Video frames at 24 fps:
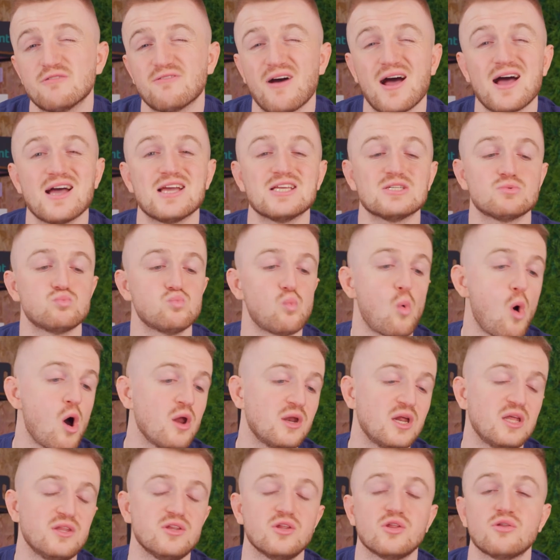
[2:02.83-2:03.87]
of eyes,
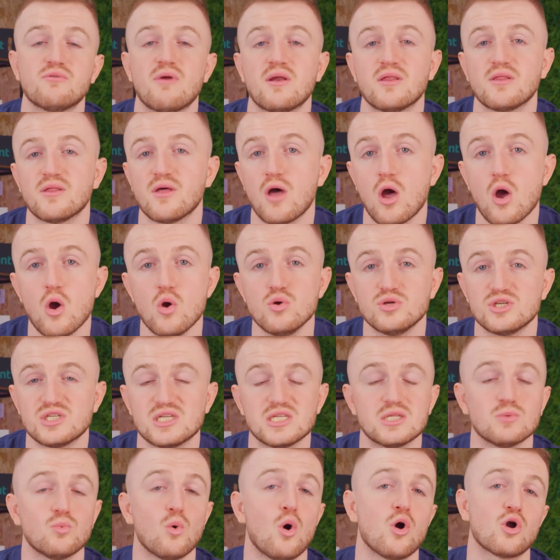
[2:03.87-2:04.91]
one at the other end of the hose to
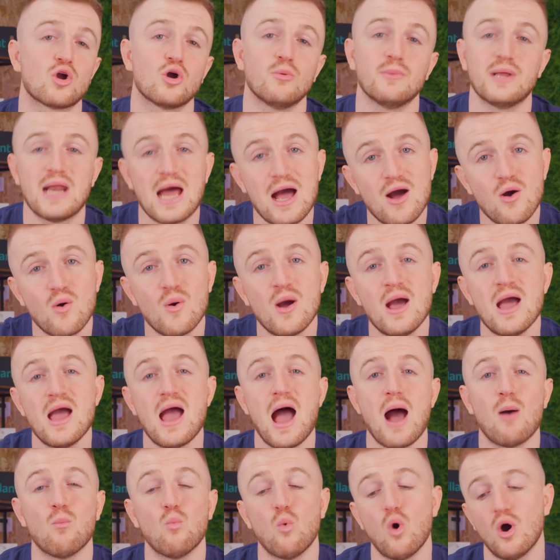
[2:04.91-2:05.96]
see the water coming out,
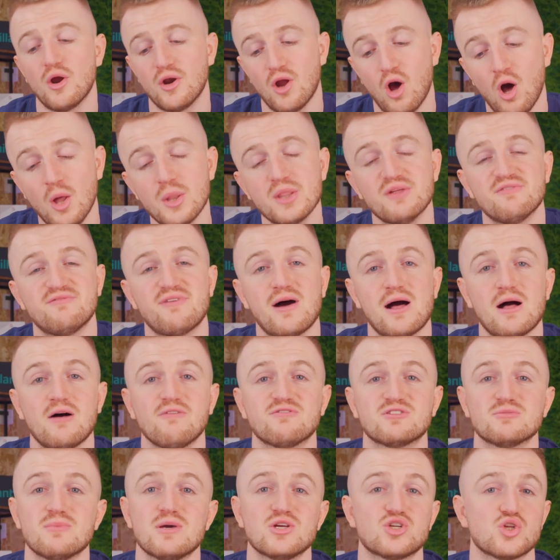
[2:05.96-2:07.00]
and one on the
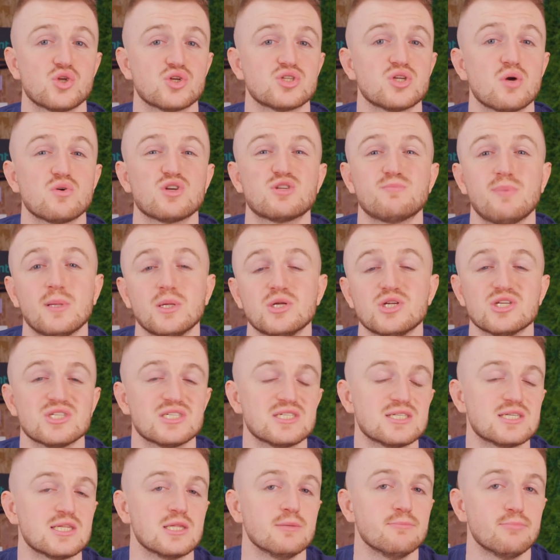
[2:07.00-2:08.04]
valve to make sure there's no spillages
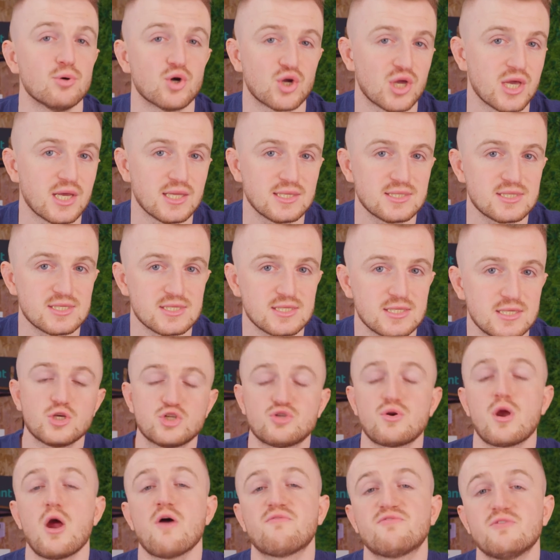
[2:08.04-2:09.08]
into the bucket.
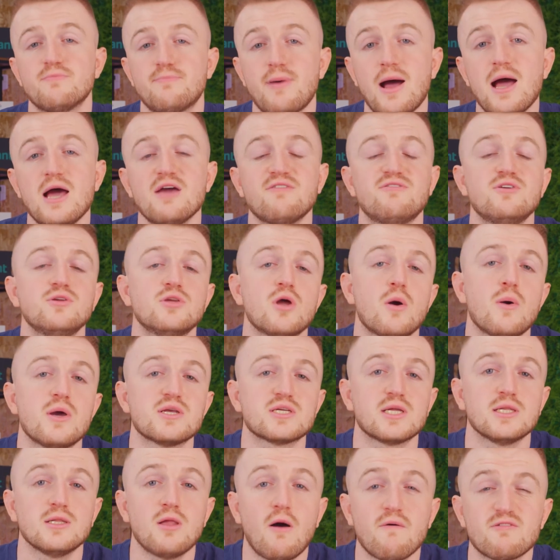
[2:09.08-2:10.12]
Straight off the bat, if you
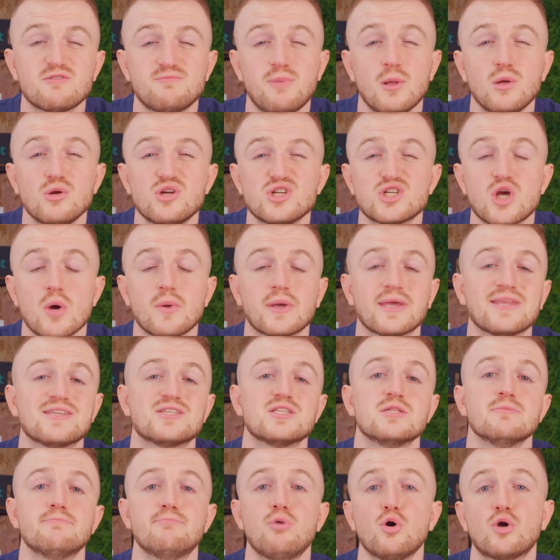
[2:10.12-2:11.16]
notice a lot of spillages going
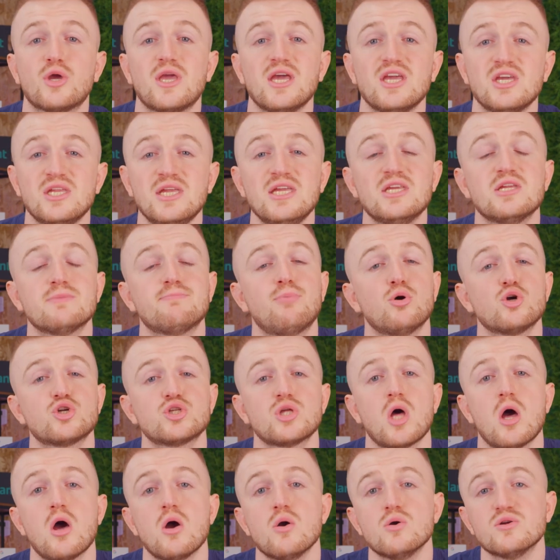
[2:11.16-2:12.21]
into the bucket, you need to push
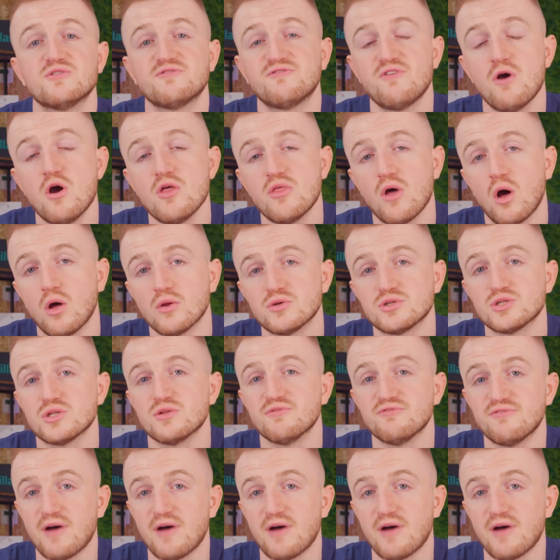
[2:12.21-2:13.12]
the hose further onto the